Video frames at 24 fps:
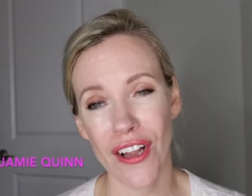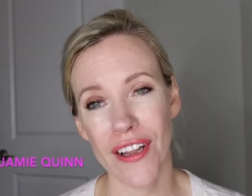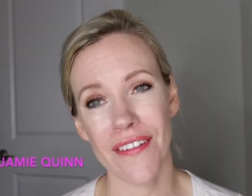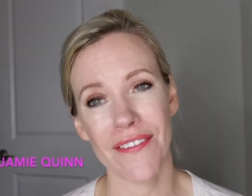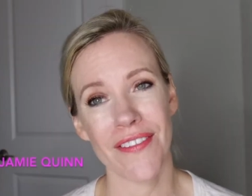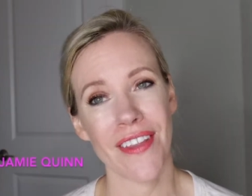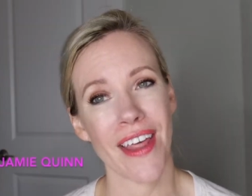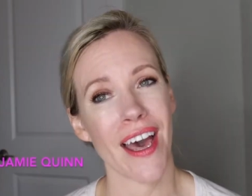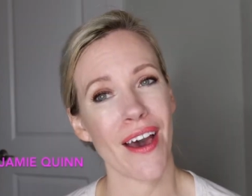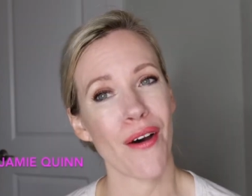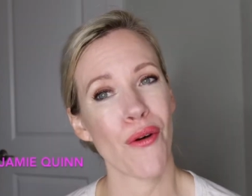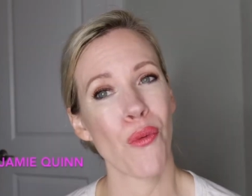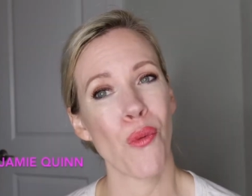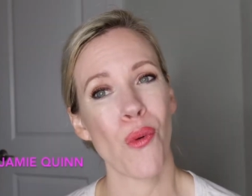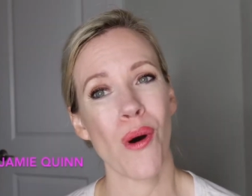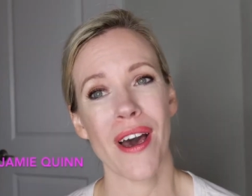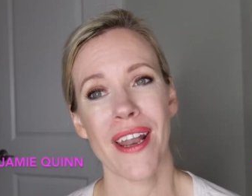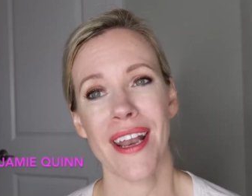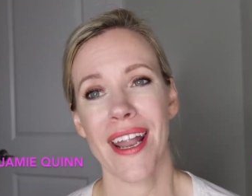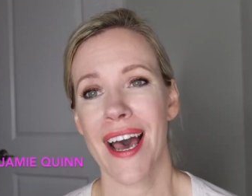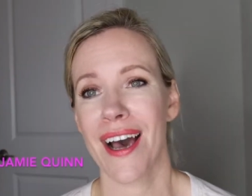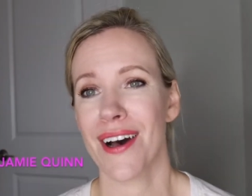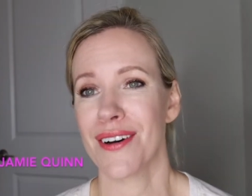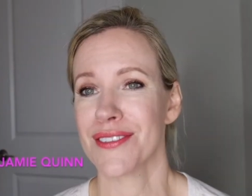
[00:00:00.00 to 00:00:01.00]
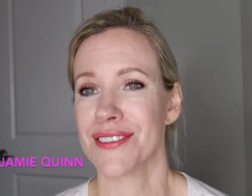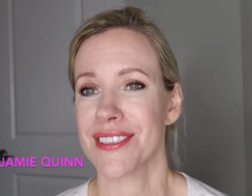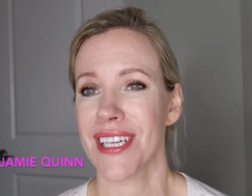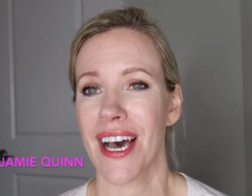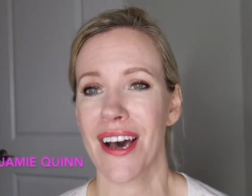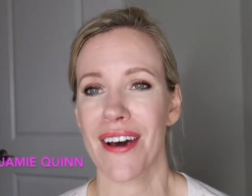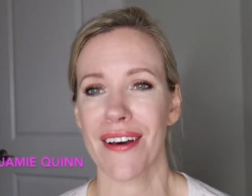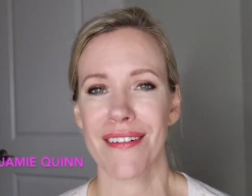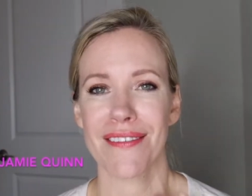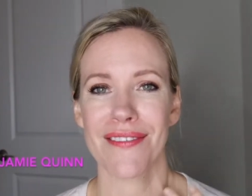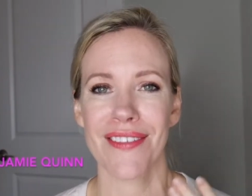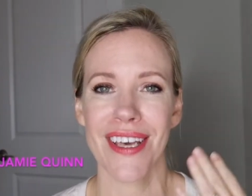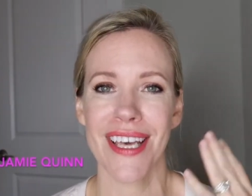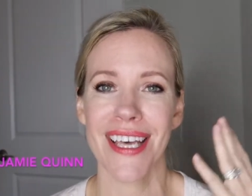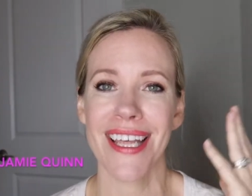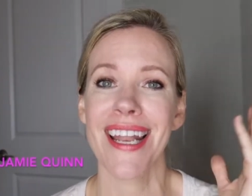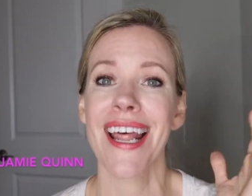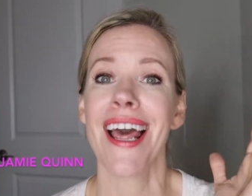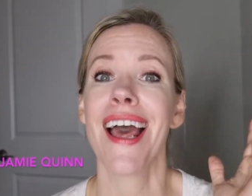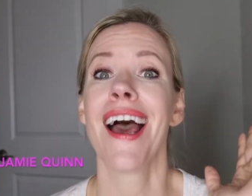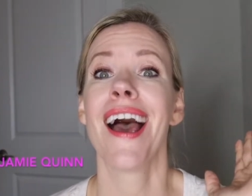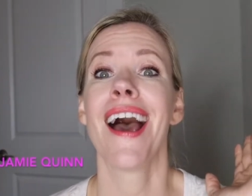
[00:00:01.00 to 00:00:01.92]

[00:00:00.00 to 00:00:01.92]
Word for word: of that one ounce out of it,